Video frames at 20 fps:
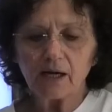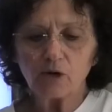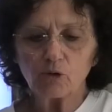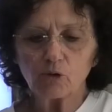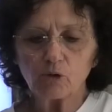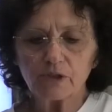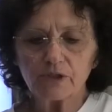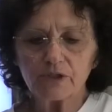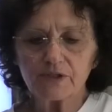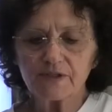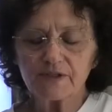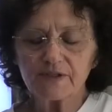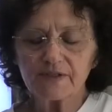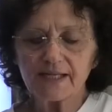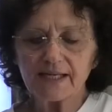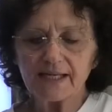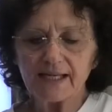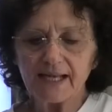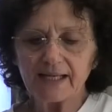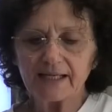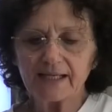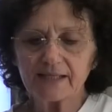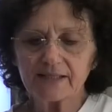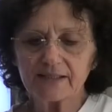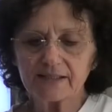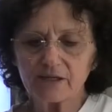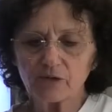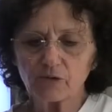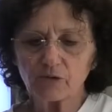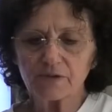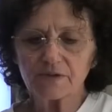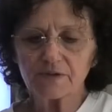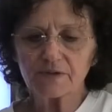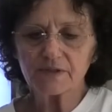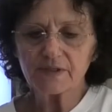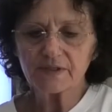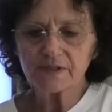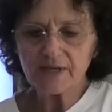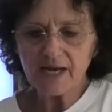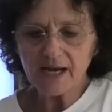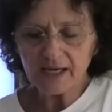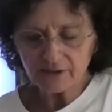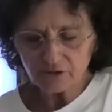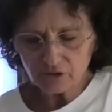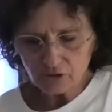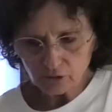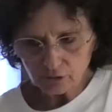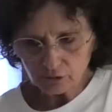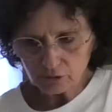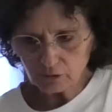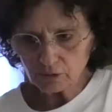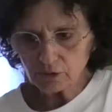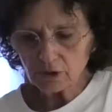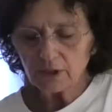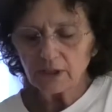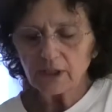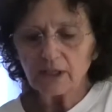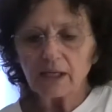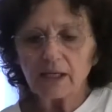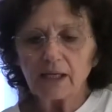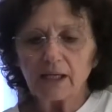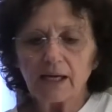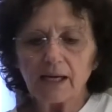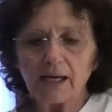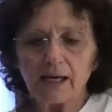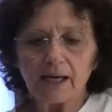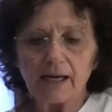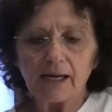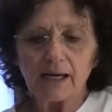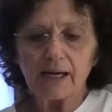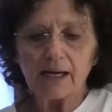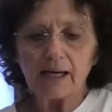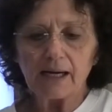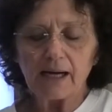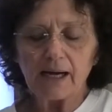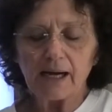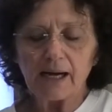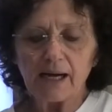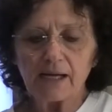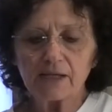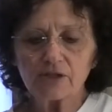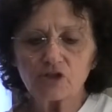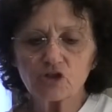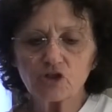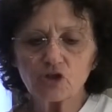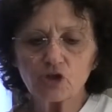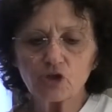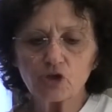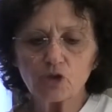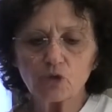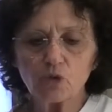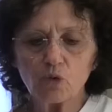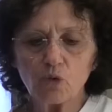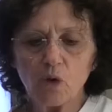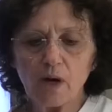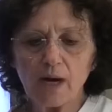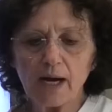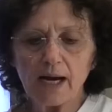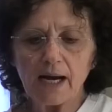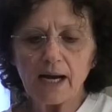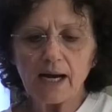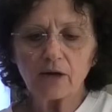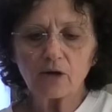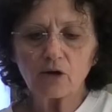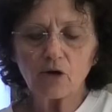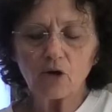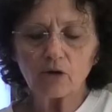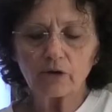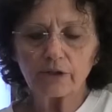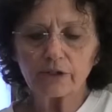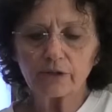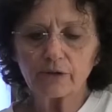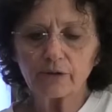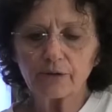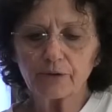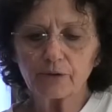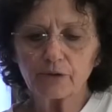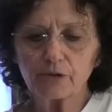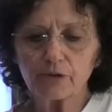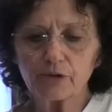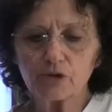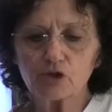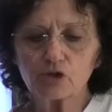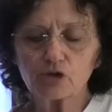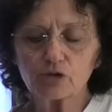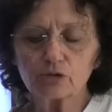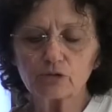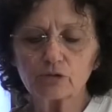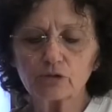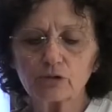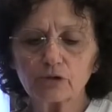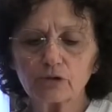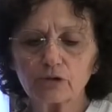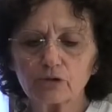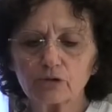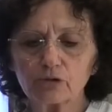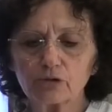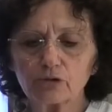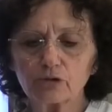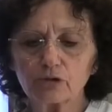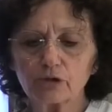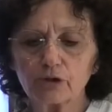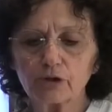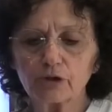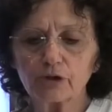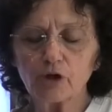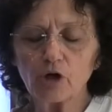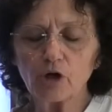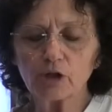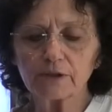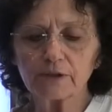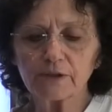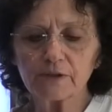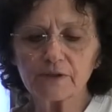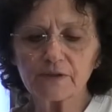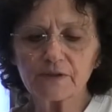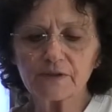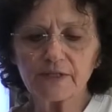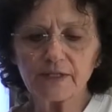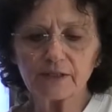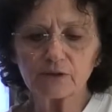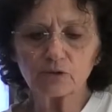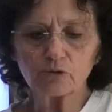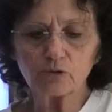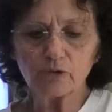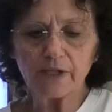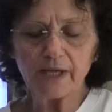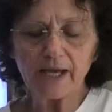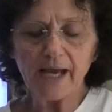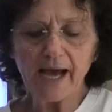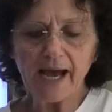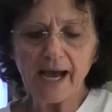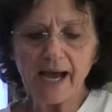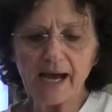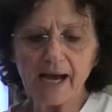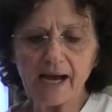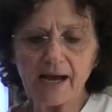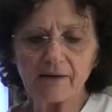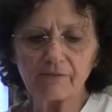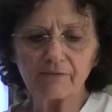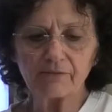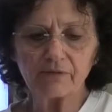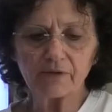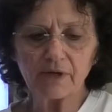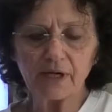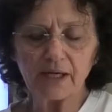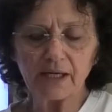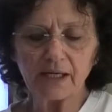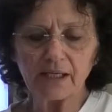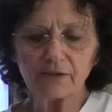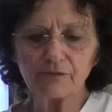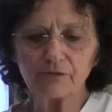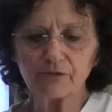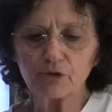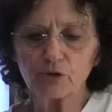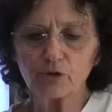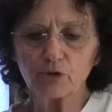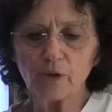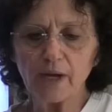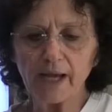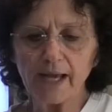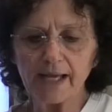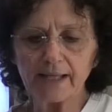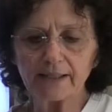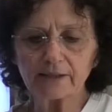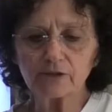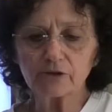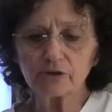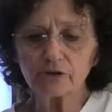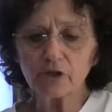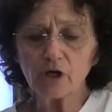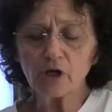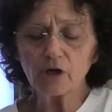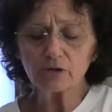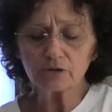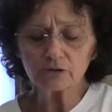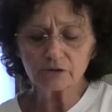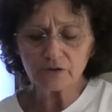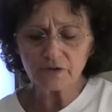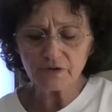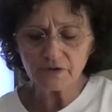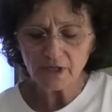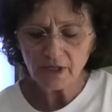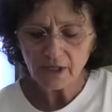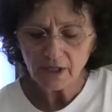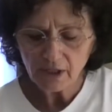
which is the learning sequence design tool. As you are going through this tool, you will notice that we have a few endnotes.